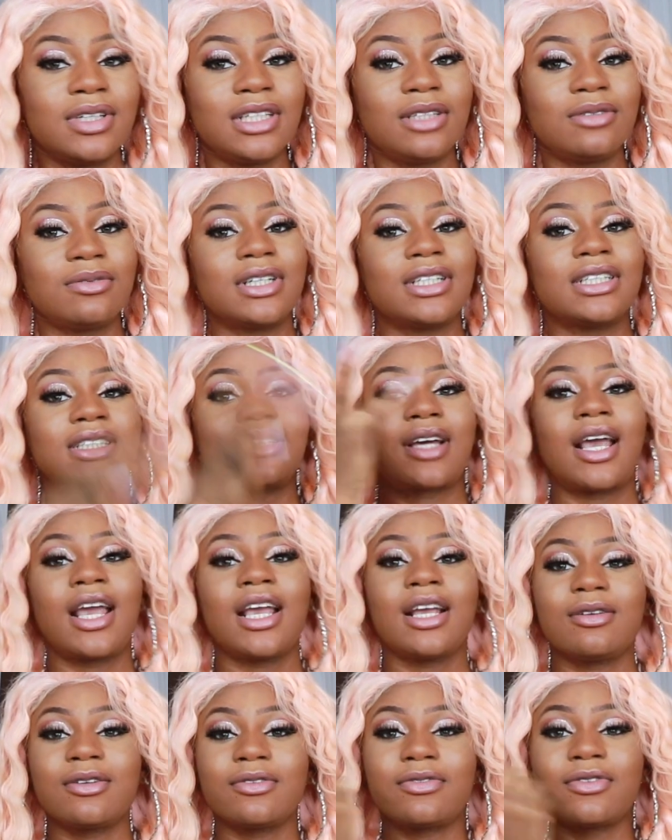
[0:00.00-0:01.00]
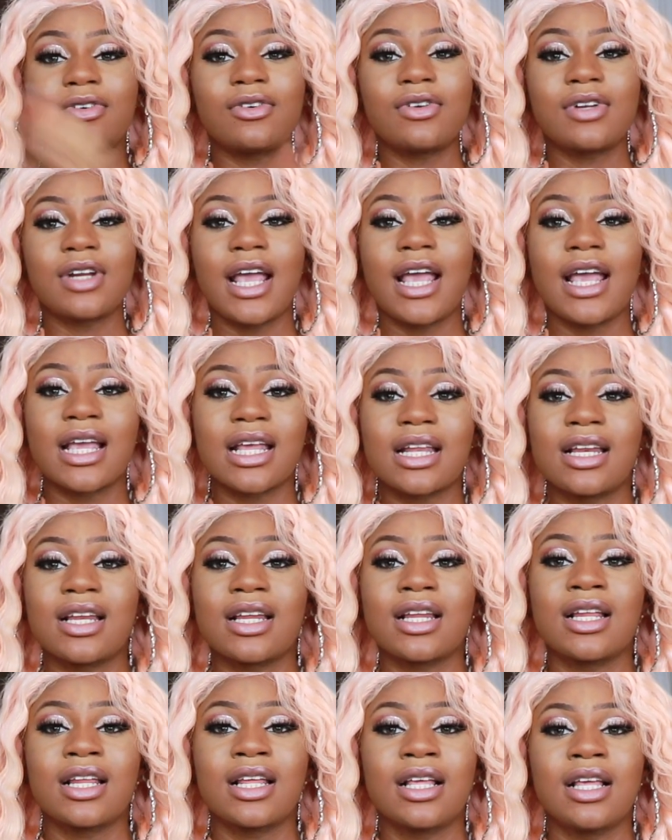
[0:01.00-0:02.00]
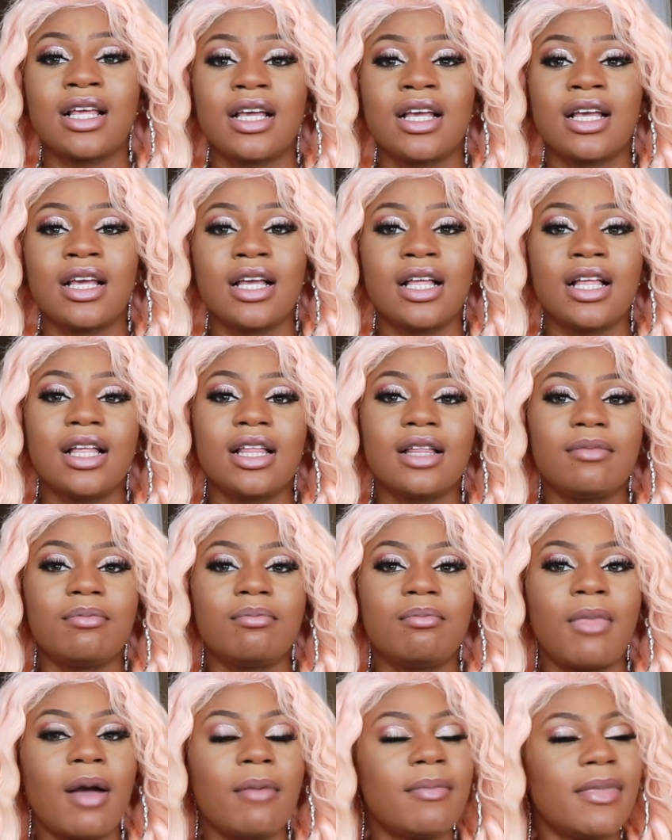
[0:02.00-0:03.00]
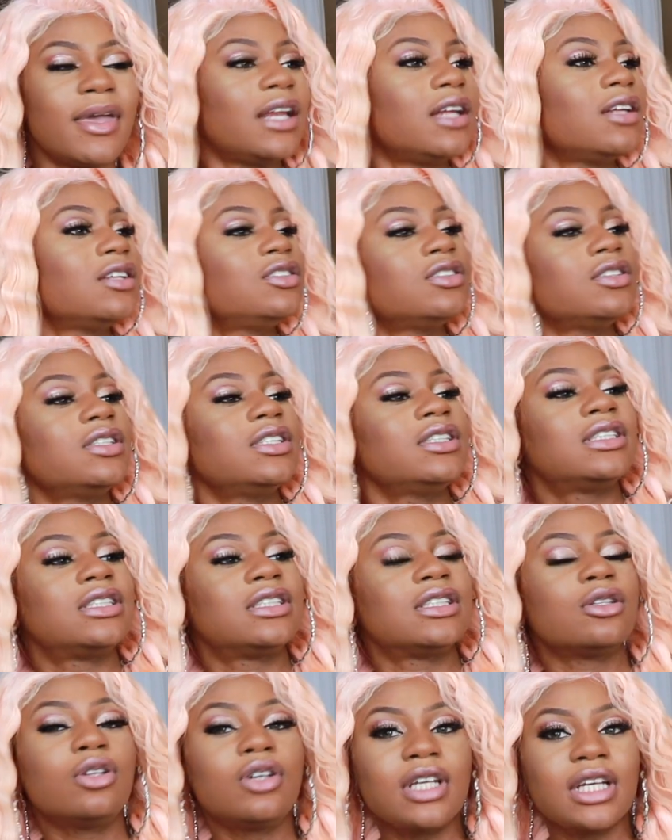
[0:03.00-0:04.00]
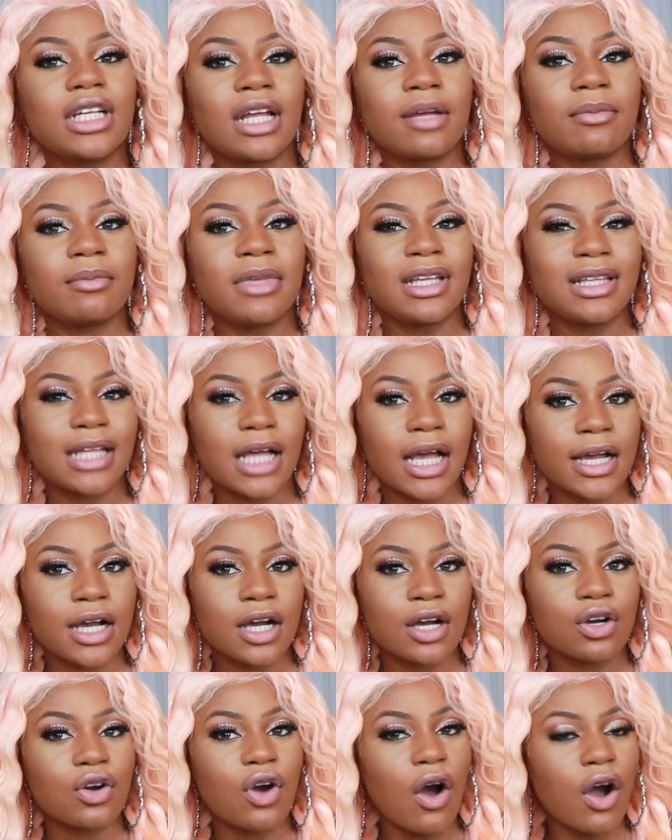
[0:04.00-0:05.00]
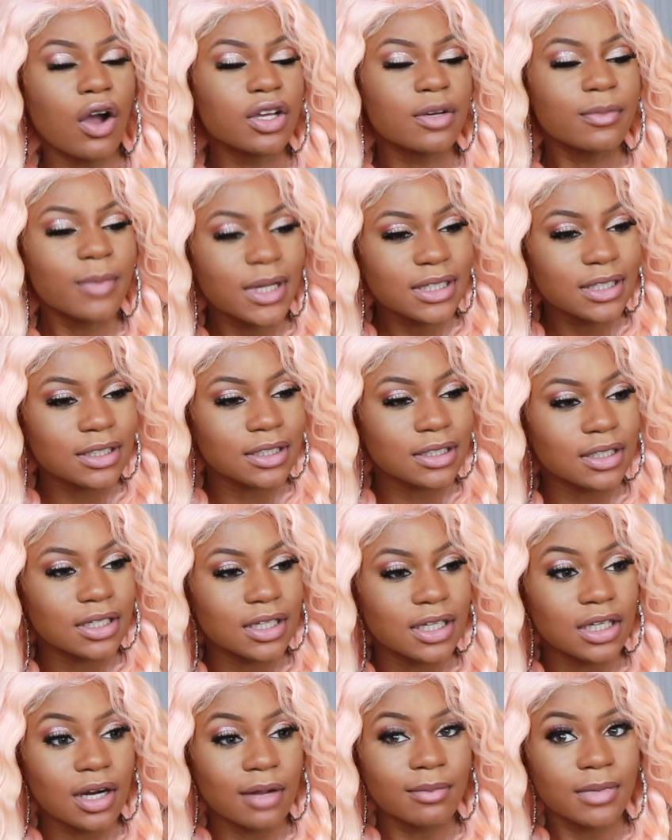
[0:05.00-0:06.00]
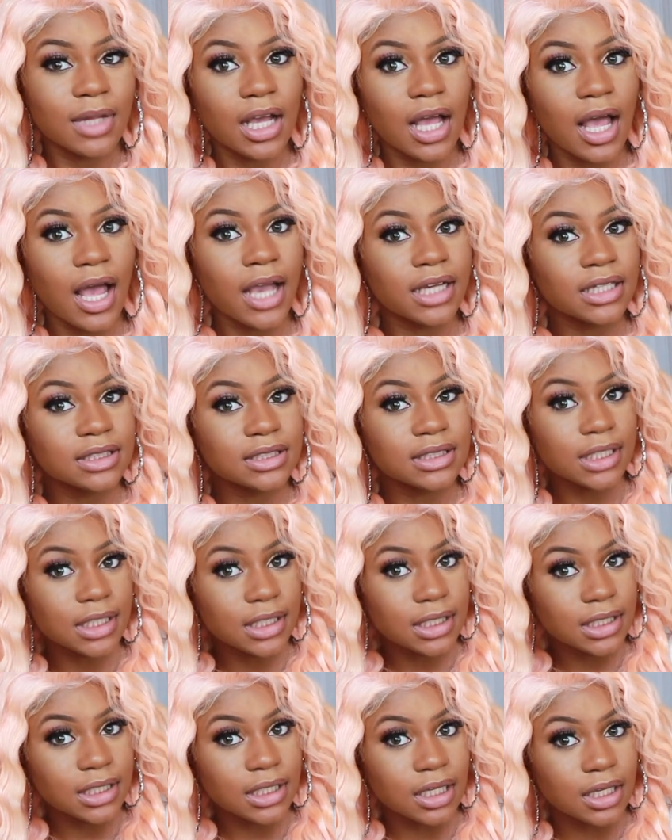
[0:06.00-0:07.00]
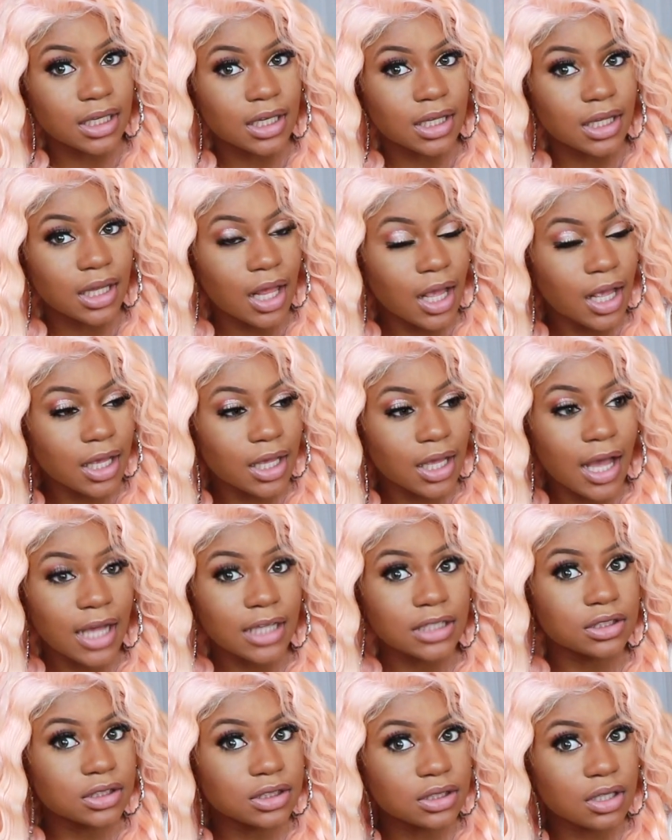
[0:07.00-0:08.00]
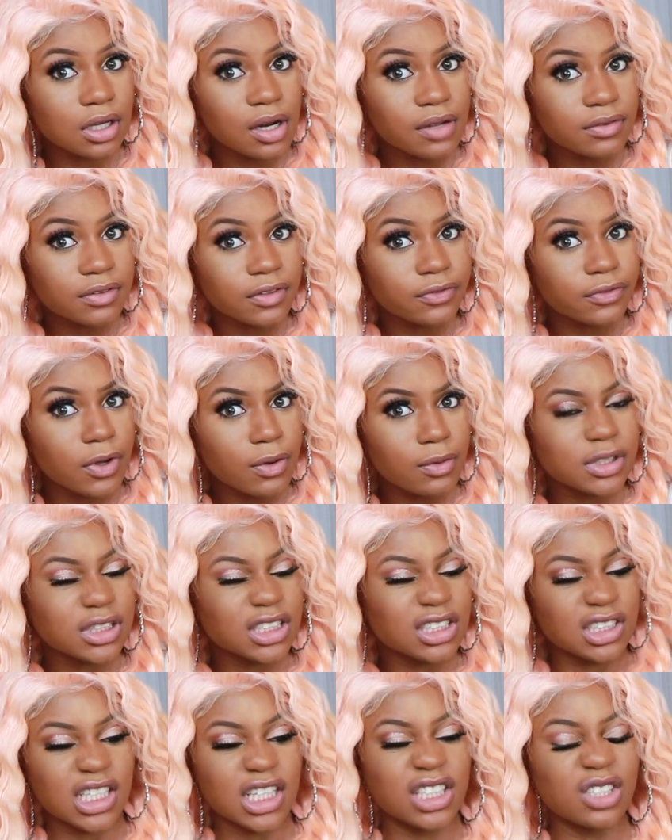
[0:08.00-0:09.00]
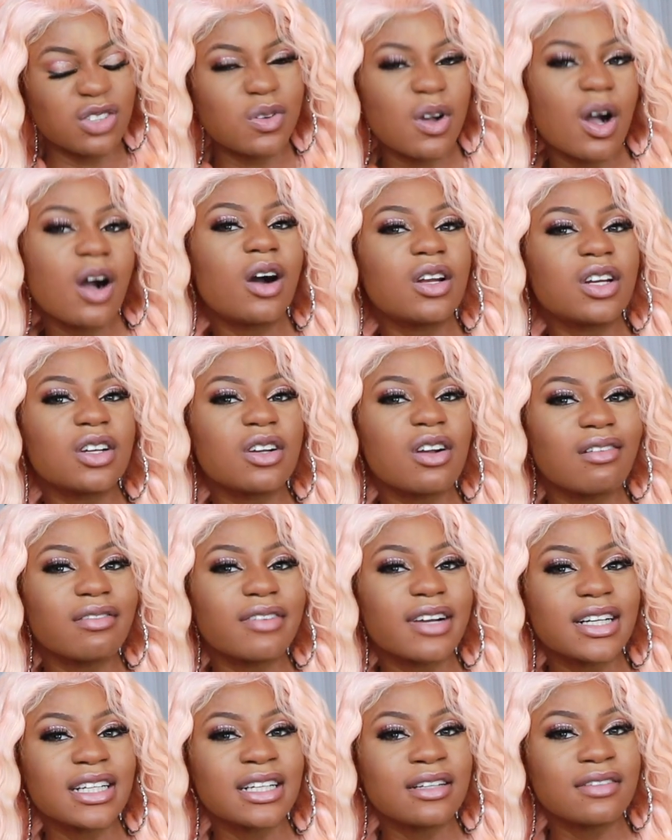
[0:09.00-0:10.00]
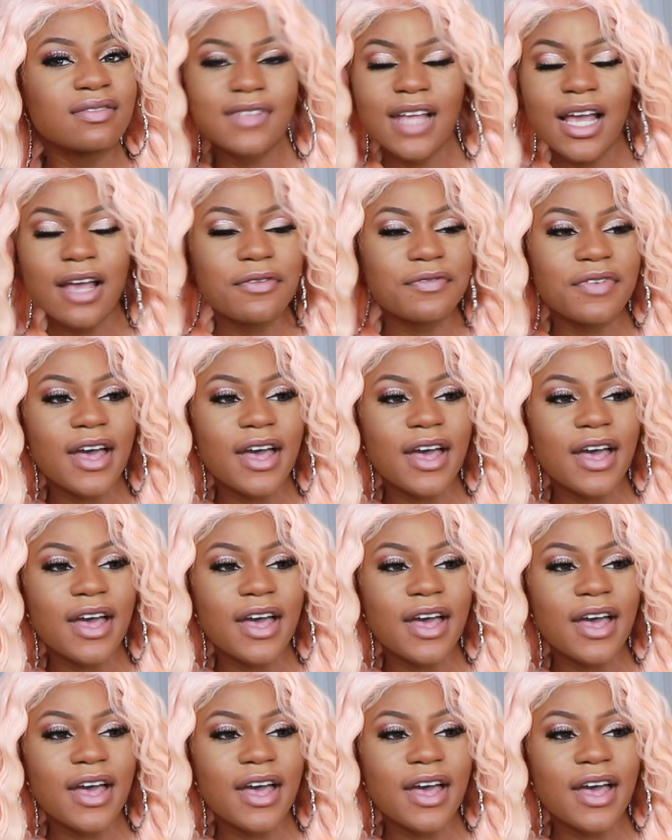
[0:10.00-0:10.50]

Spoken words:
anyway, so I hang up the phone and my manager is looking at me like, call your mother. And I'm like, I did. Like, I just got off the phone with her. She's like, you called her already that